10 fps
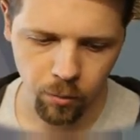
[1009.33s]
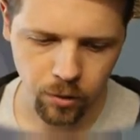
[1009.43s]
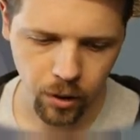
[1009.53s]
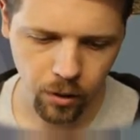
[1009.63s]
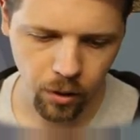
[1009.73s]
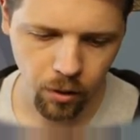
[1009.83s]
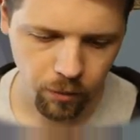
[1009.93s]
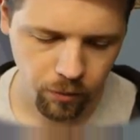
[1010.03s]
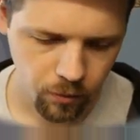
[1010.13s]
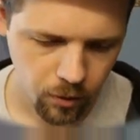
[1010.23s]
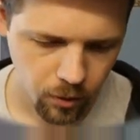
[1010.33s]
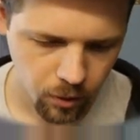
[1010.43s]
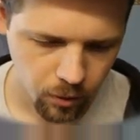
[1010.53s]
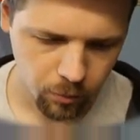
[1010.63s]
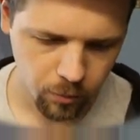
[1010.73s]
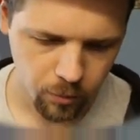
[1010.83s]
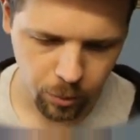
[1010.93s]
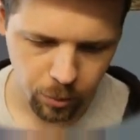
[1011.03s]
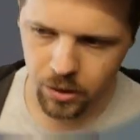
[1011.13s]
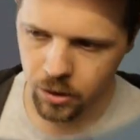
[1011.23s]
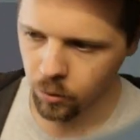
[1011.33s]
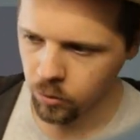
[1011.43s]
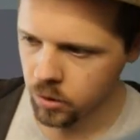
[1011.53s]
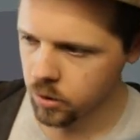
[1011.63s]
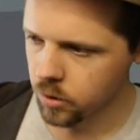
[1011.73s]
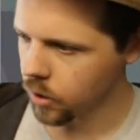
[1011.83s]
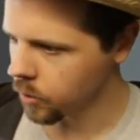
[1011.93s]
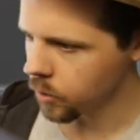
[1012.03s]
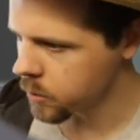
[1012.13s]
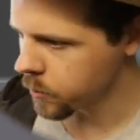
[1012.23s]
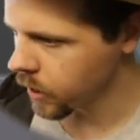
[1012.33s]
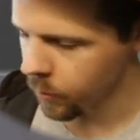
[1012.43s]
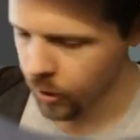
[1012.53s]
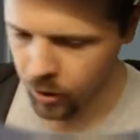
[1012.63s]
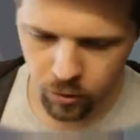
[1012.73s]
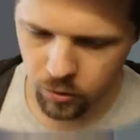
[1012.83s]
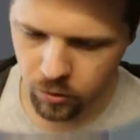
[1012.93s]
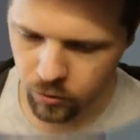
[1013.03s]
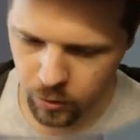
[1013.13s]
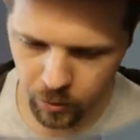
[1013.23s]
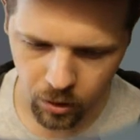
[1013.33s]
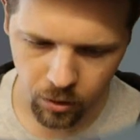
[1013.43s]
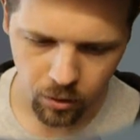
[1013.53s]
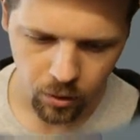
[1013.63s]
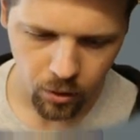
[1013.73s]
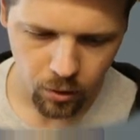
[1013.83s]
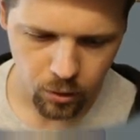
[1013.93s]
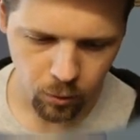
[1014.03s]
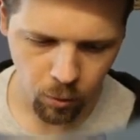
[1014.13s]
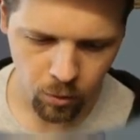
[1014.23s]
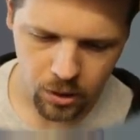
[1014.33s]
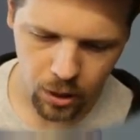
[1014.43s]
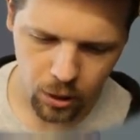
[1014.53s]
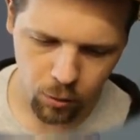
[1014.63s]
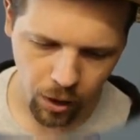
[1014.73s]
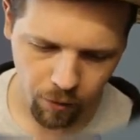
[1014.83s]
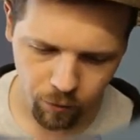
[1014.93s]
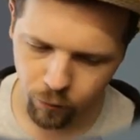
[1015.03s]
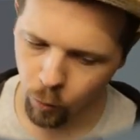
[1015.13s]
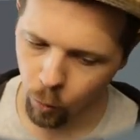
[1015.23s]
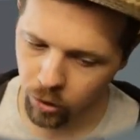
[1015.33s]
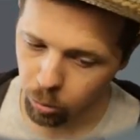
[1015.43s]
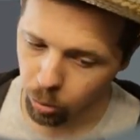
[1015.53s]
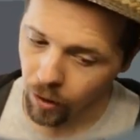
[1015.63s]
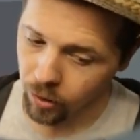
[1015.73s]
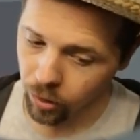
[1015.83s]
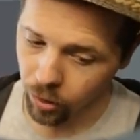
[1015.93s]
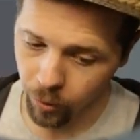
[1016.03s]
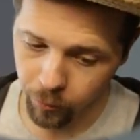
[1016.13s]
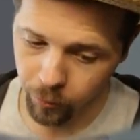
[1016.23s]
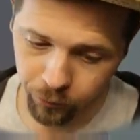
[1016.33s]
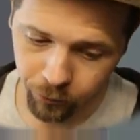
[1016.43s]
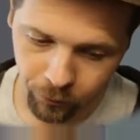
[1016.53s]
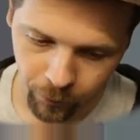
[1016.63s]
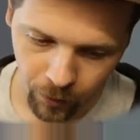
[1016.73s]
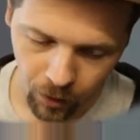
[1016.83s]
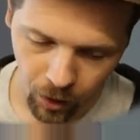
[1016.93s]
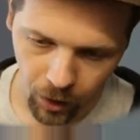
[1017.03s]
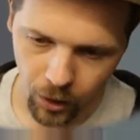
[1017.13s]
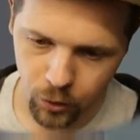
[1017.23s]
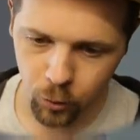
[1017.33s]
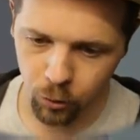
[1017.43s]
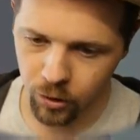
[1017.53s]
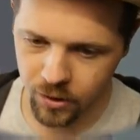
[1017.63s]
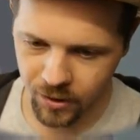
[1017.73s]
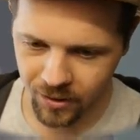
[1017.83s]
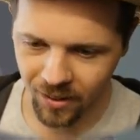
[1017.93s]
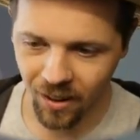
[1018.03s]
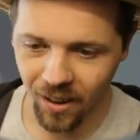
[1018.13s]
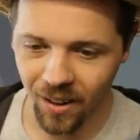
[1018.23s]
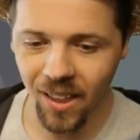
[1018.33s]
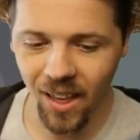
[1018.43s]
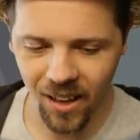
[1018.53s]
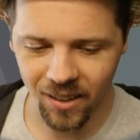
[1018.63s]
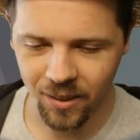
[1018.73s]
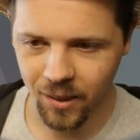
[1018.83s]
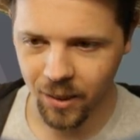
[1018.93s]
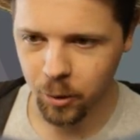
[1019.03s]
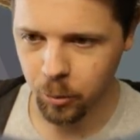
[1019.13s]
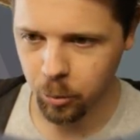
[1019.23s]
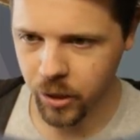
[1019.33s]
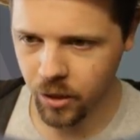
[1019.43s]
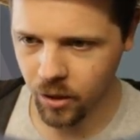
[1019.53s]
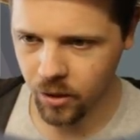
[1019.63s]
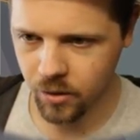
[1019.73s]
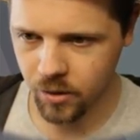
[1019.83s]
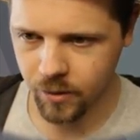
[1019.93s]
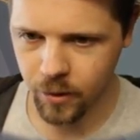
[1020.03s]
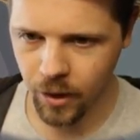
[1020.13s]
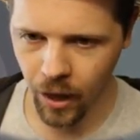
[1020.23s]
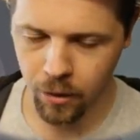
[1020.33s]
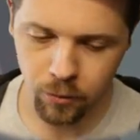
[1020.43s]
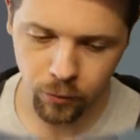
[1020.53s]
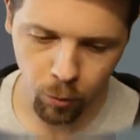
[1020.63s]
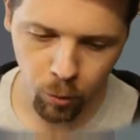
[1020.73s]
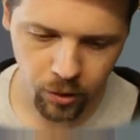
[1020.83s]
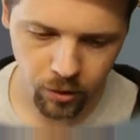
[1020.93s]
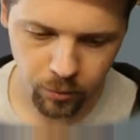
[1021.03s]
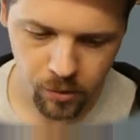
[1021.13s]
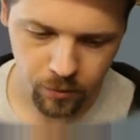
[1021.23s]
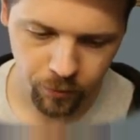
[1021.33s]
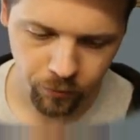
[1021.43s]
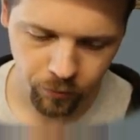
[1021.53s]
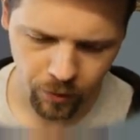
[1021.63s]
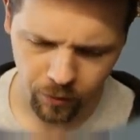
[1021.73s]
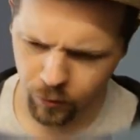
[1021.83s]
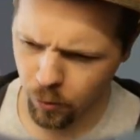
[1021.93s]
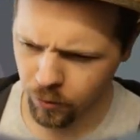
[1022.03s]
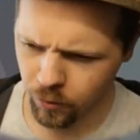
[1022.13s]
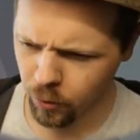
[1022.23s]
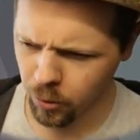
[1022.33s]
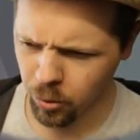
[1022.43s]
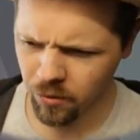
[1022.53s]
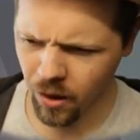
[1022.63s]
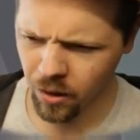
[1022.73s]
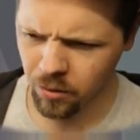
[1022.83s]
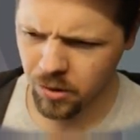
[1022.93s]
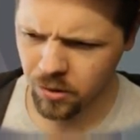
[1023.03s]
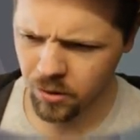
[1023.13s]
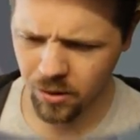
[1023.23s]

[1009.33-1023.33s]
We'll take that off. Please note, my cursor's visible. Good. So notice that you have 40 breath. I had to increase it a lot because you can't use floating point values.